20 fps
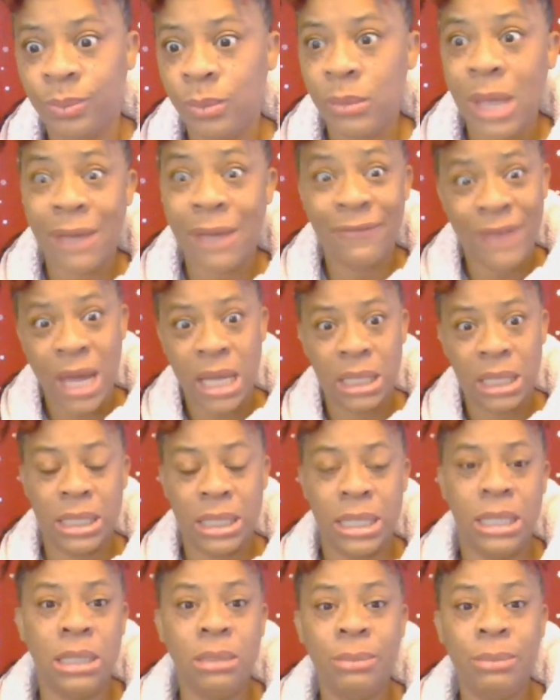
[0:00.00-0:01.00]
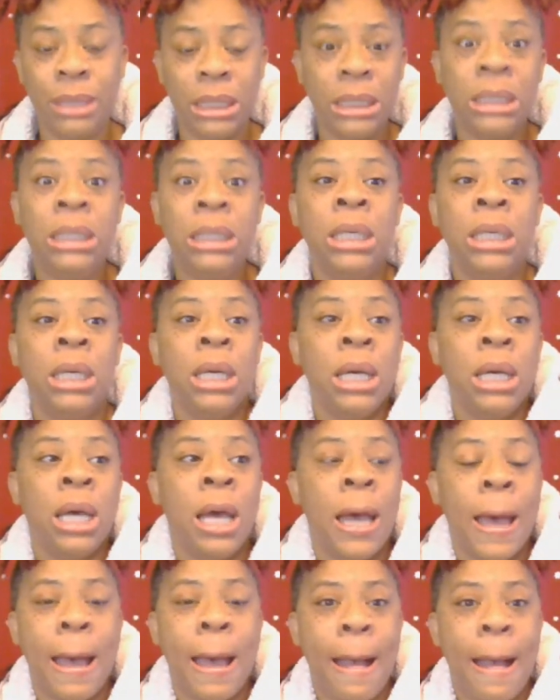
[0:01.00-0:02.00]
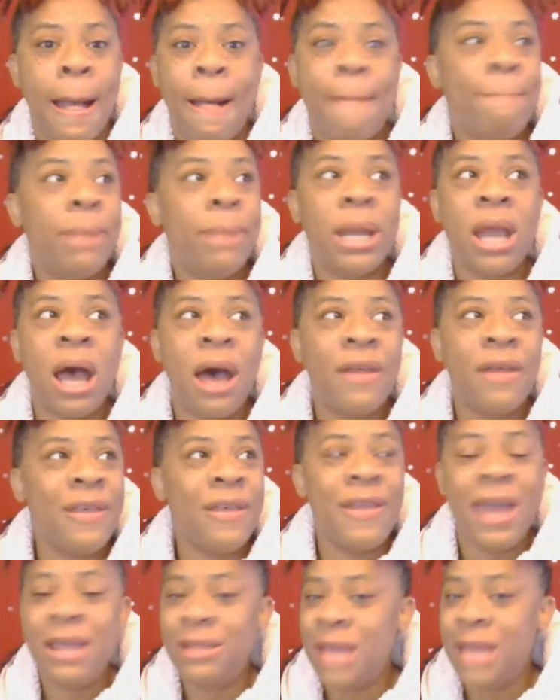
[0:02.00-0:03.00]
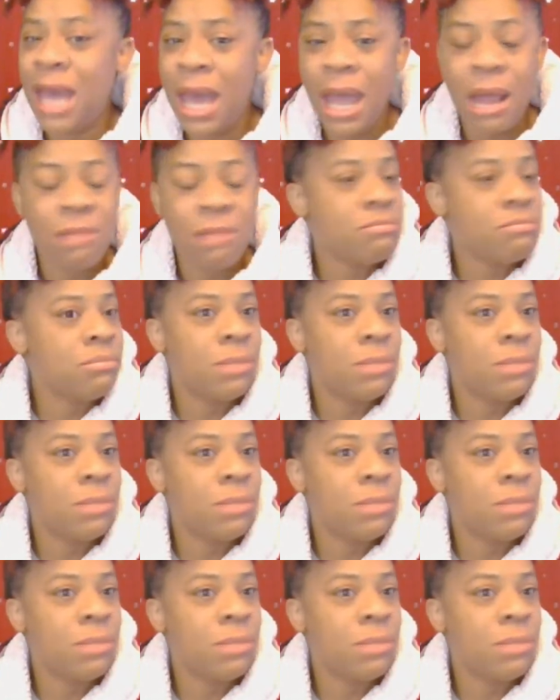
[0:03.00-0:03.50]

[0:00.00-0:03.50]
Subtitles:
violated me. But other than that,